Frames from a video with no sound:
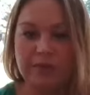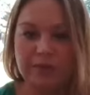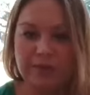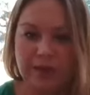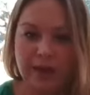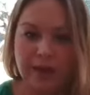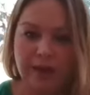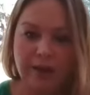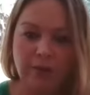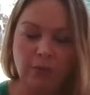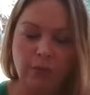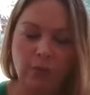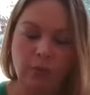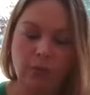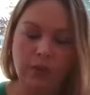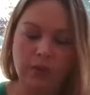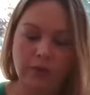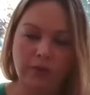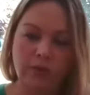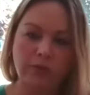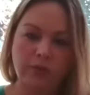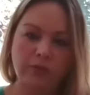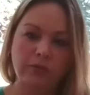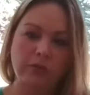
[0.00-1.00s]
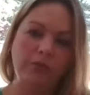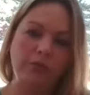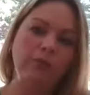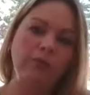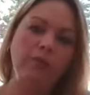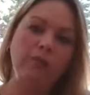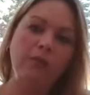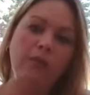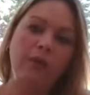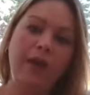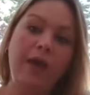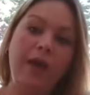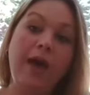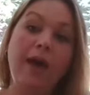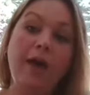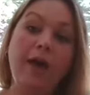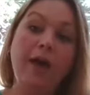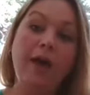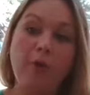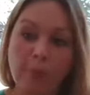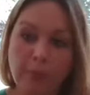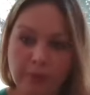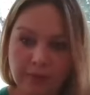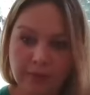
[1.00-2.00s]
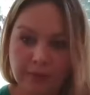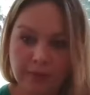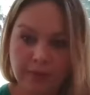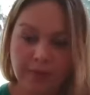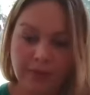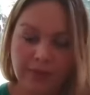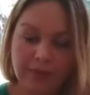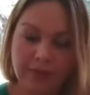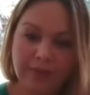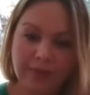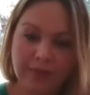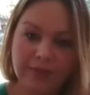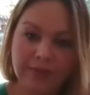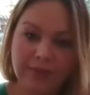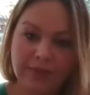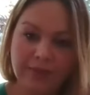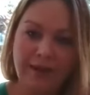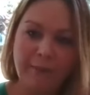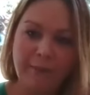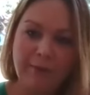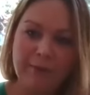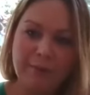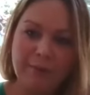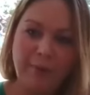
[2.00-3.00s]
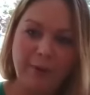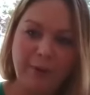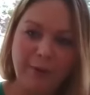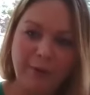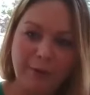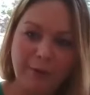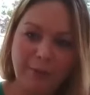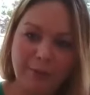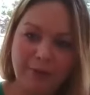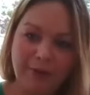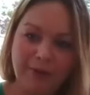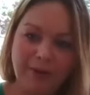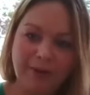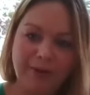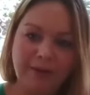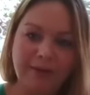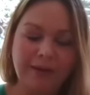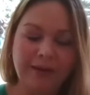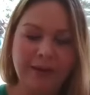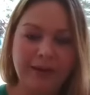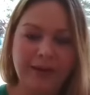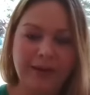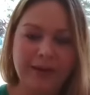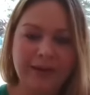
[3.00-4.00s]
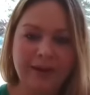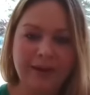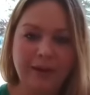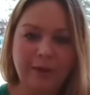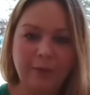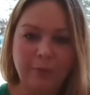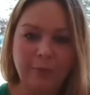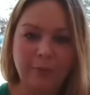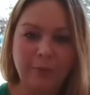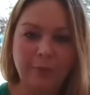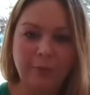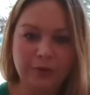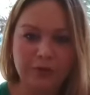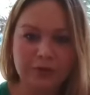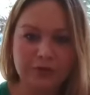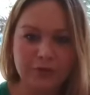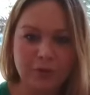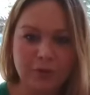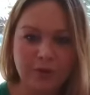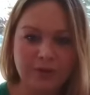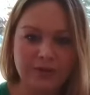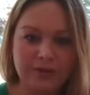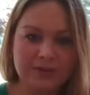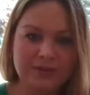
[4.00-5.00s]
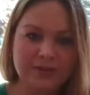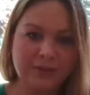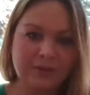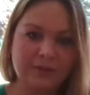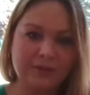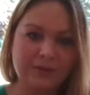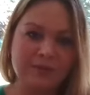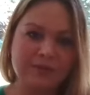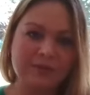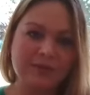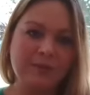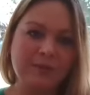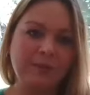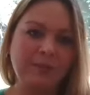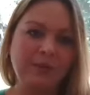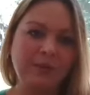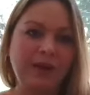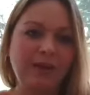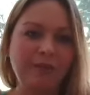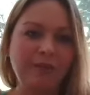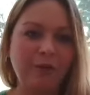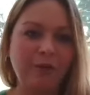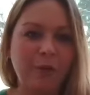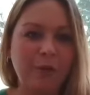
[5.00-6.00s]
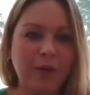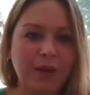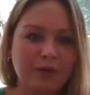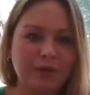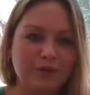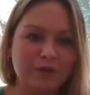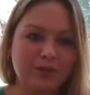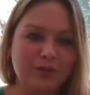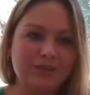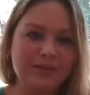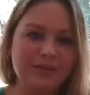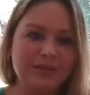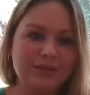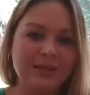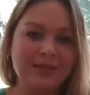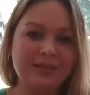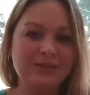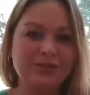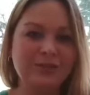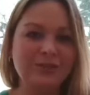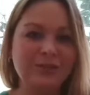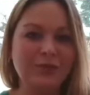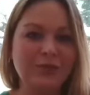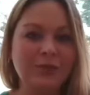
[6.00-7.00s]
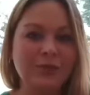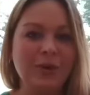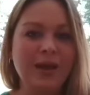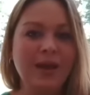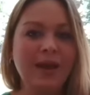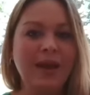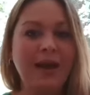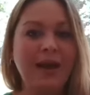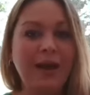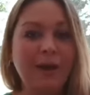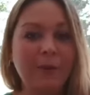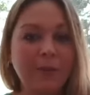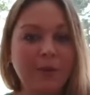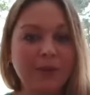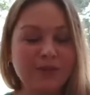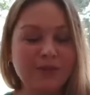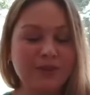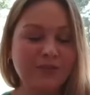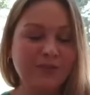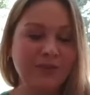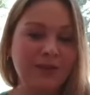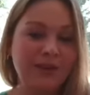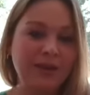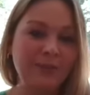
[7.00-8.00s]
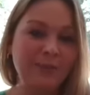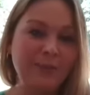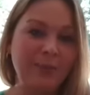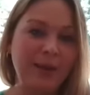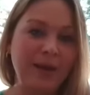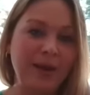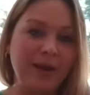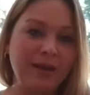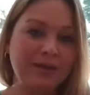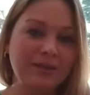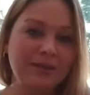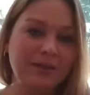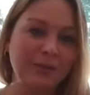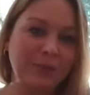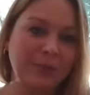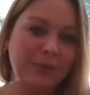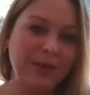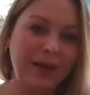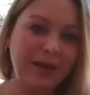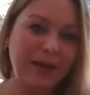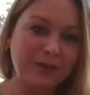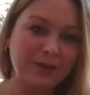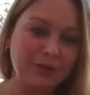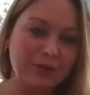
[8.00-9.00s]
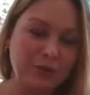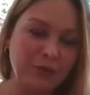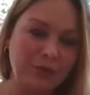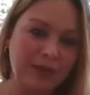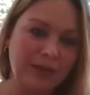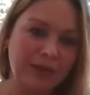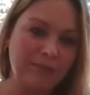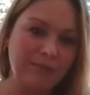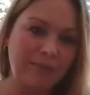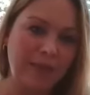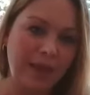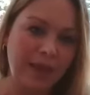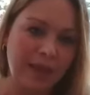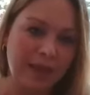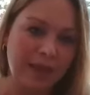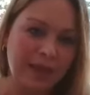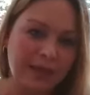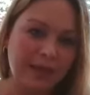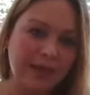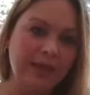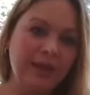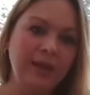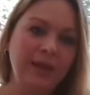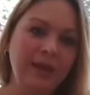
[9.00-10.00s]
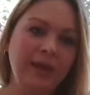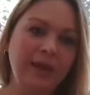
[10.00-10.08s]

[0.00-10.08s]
that that will help the common borrower and help their scores. Now, there's some kind of questions as to how much of an impact it will actually make